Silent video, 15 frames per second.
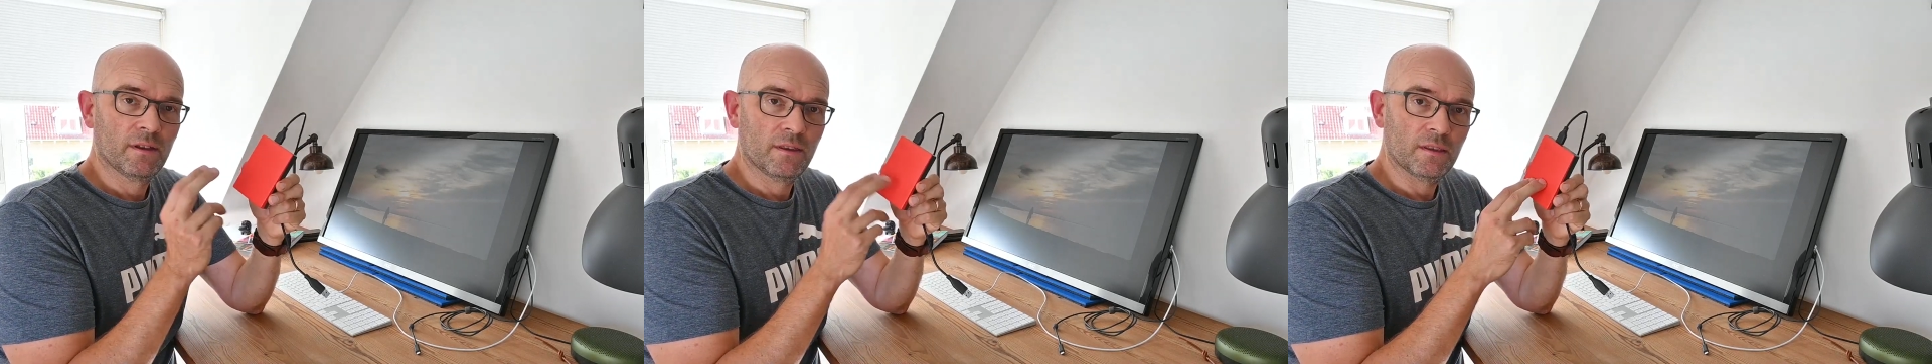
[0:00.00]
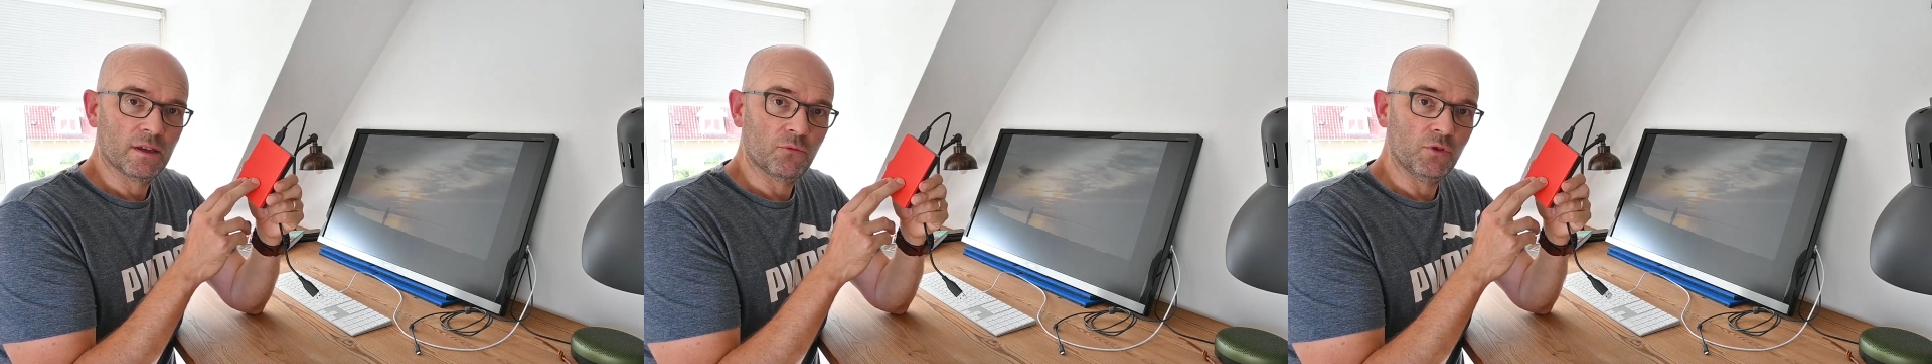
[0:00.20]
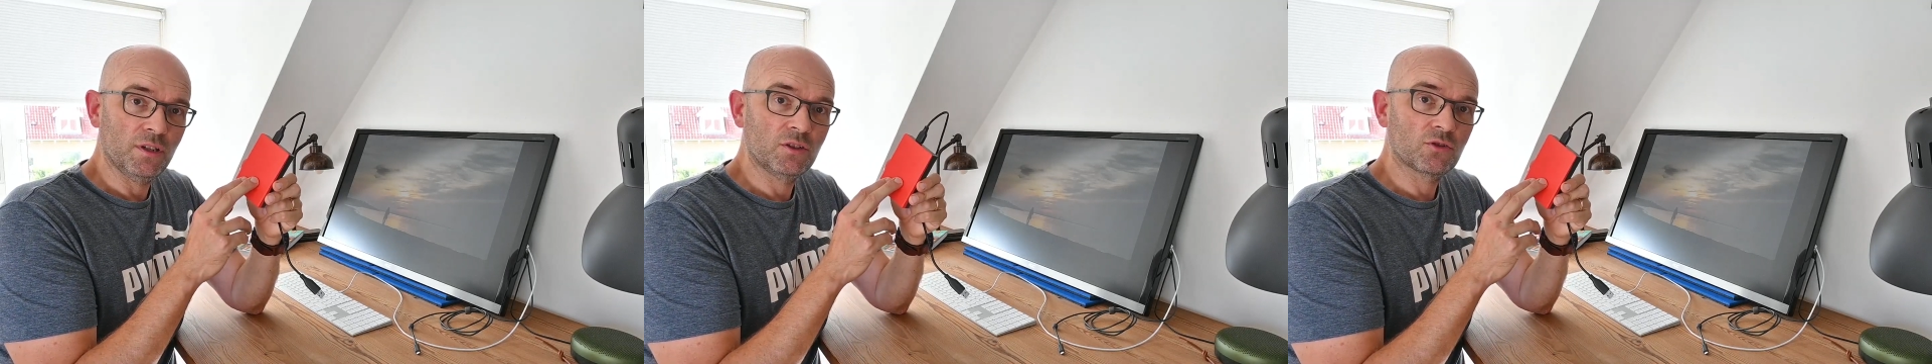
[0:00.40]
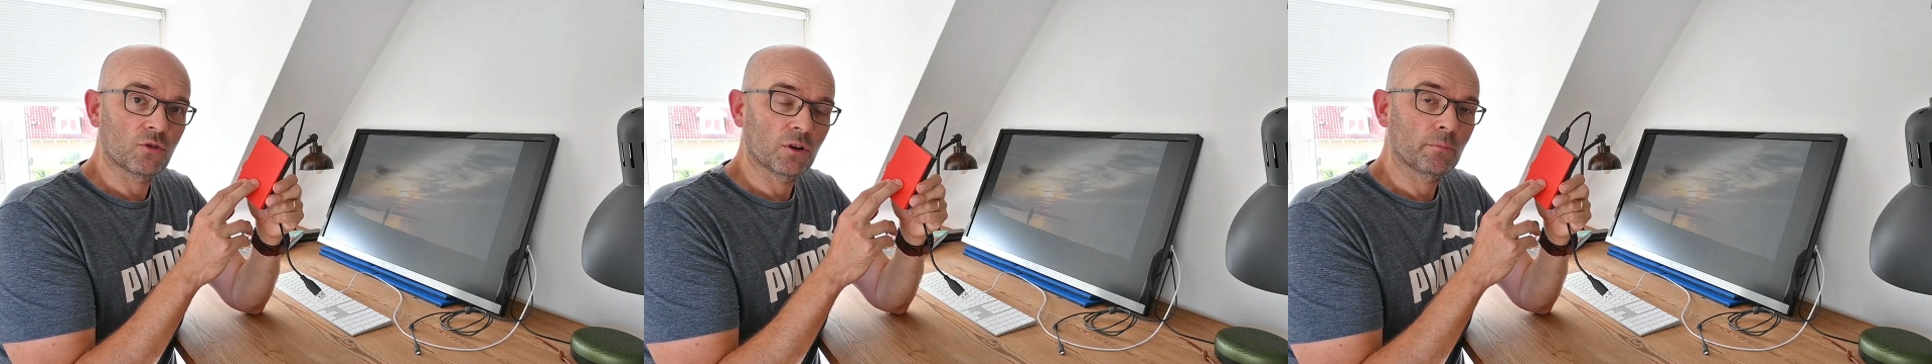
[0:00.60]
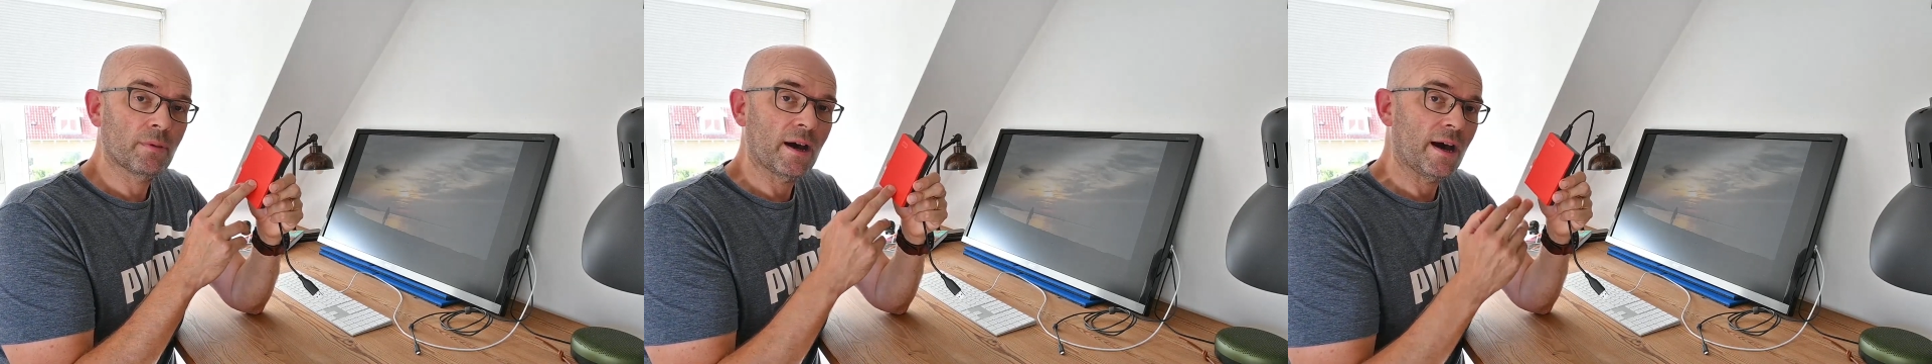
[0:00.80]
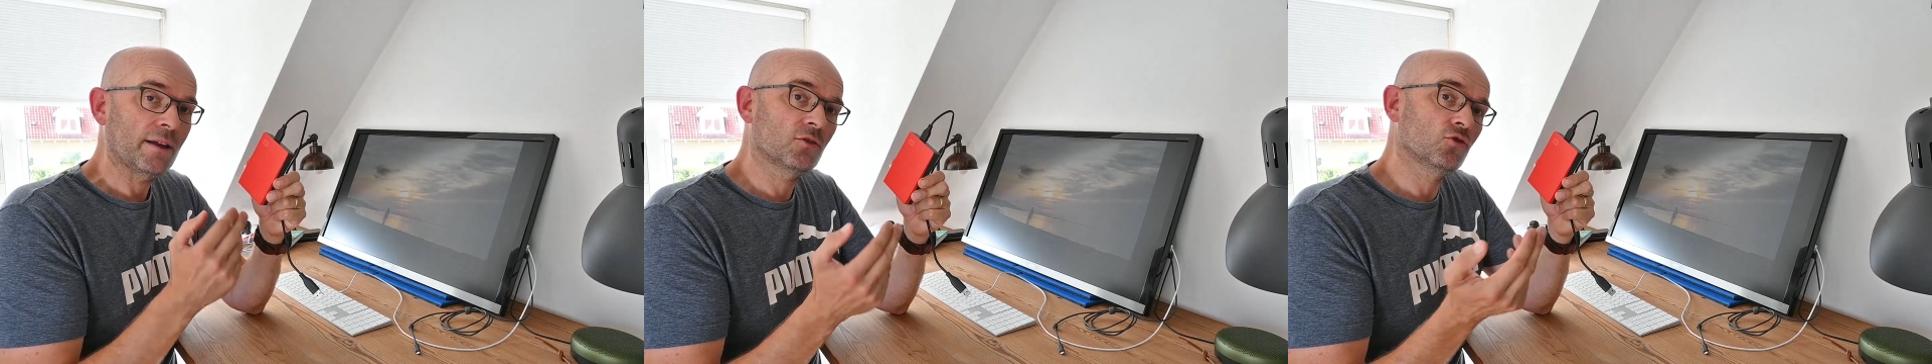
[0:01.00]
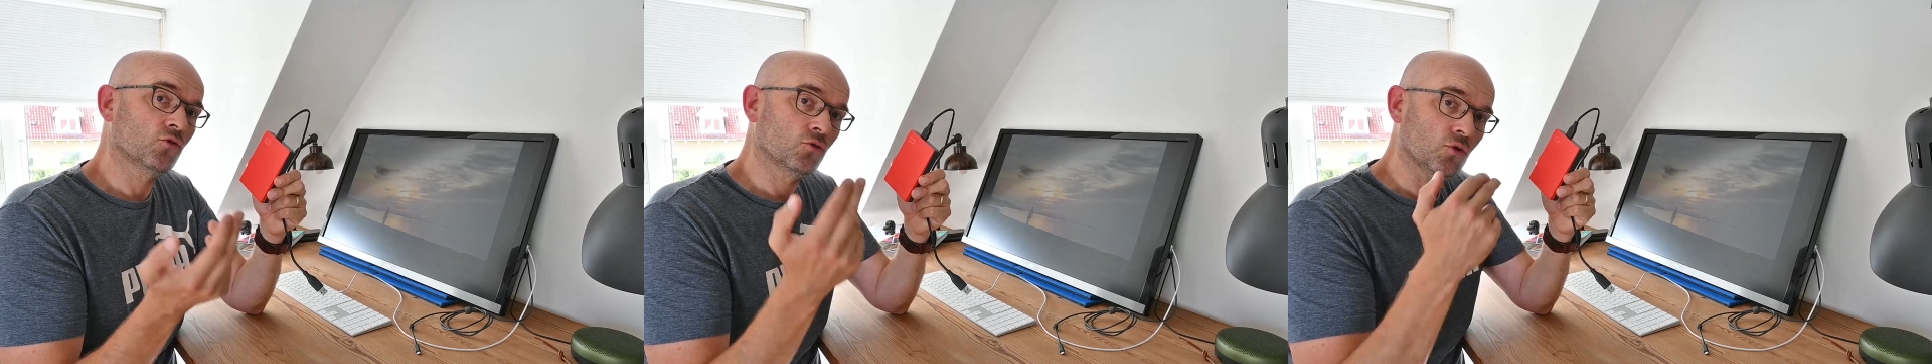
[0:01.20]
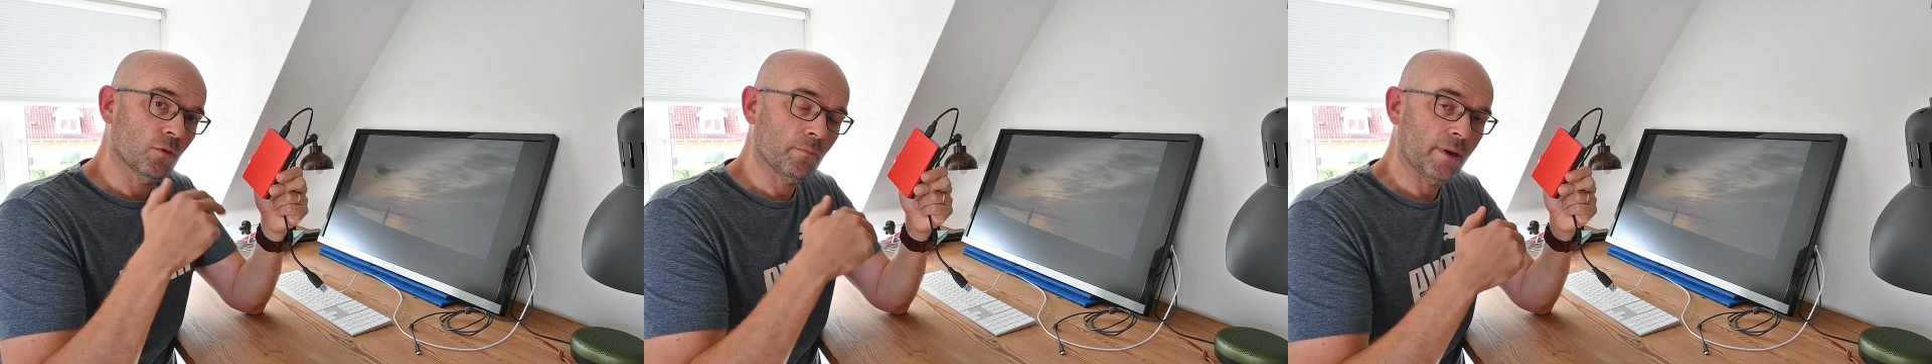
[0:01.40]
the restoring part,
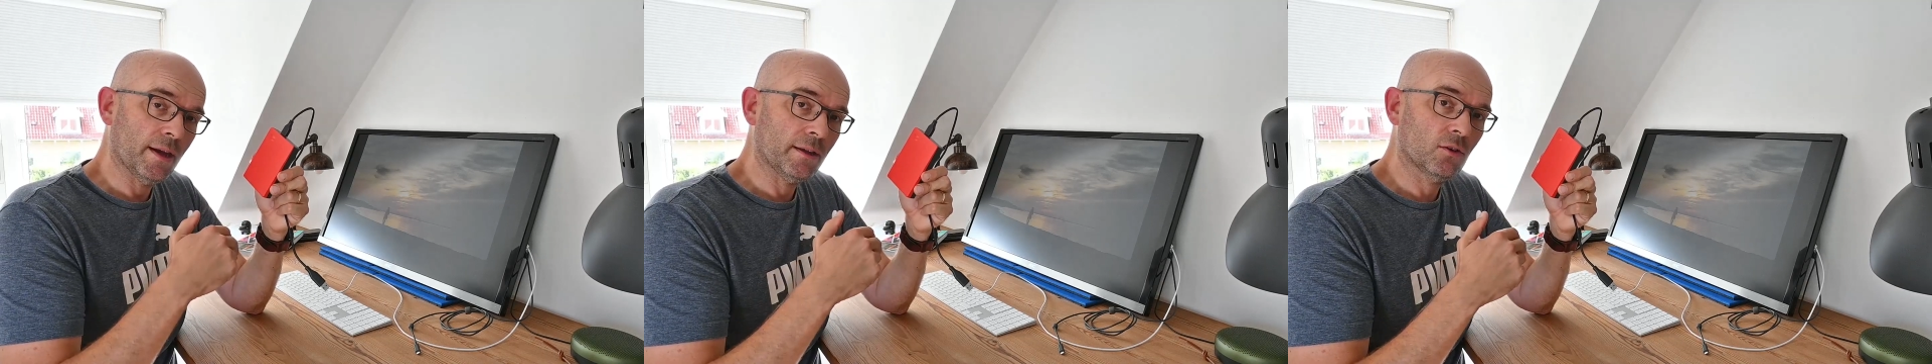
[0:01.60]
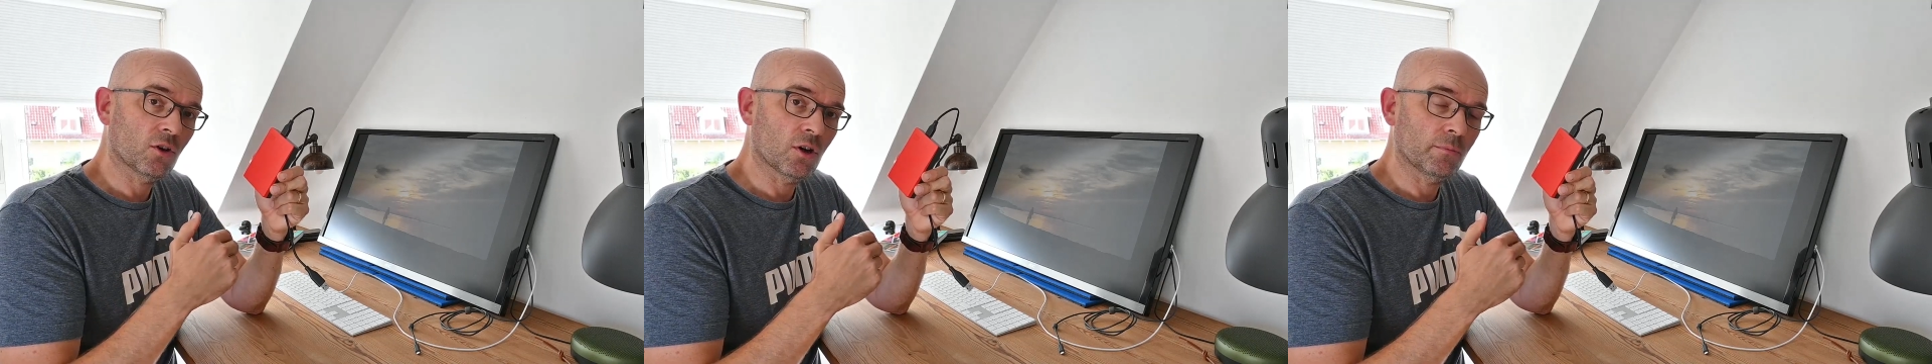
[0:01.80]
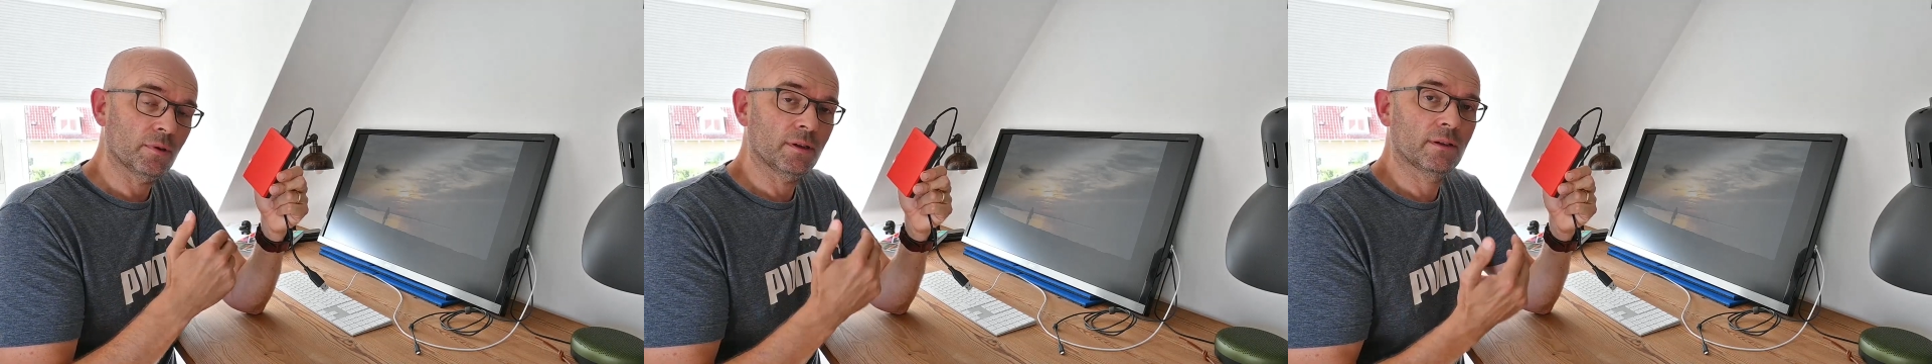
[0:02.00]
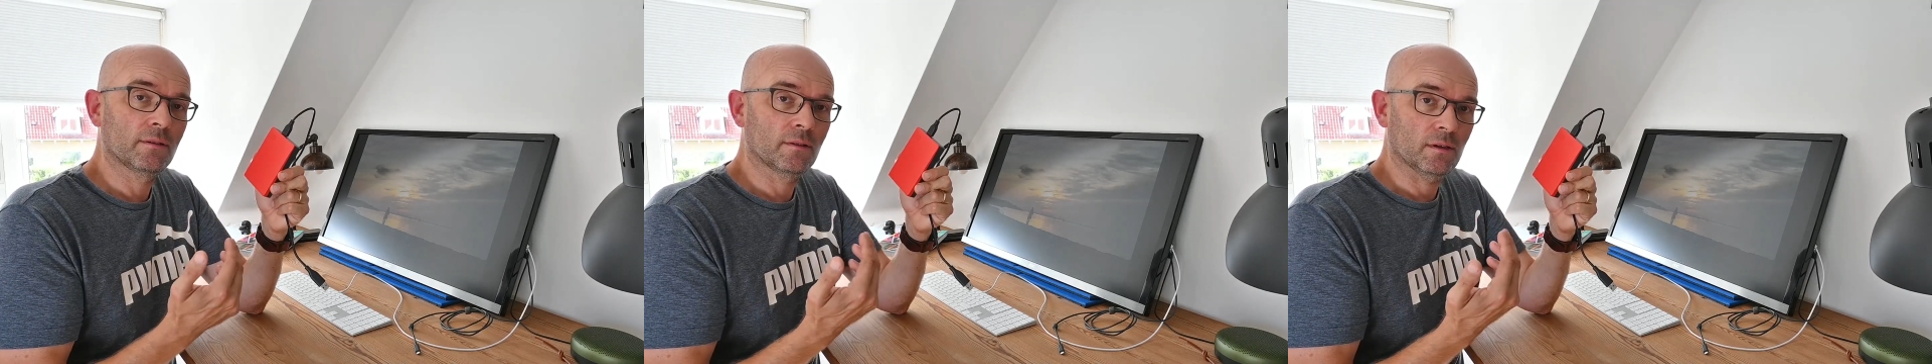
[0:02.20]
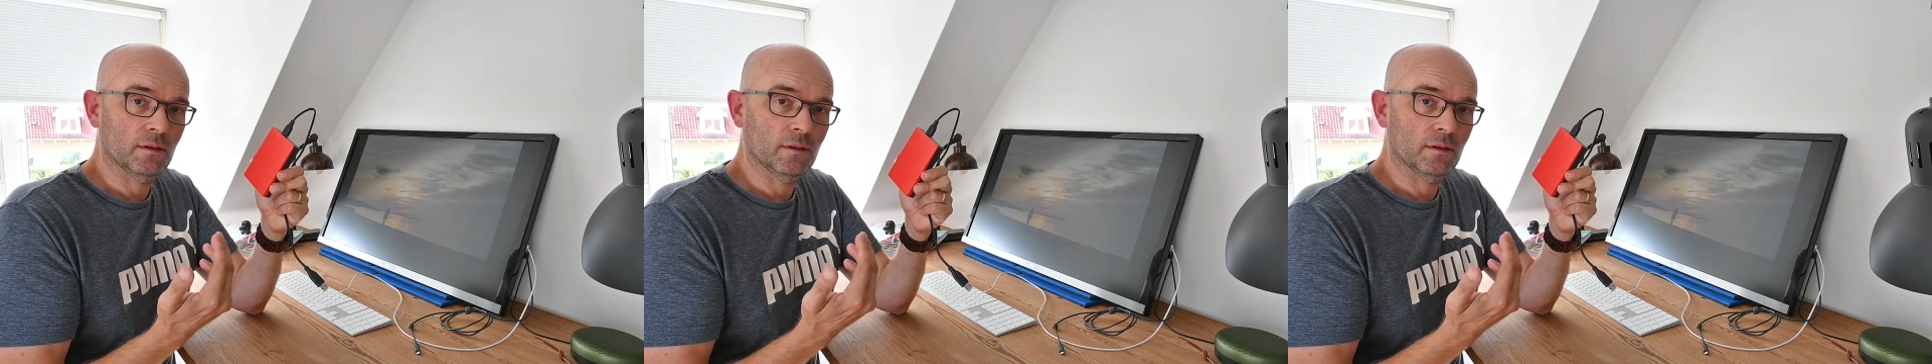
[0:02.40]
should your main copy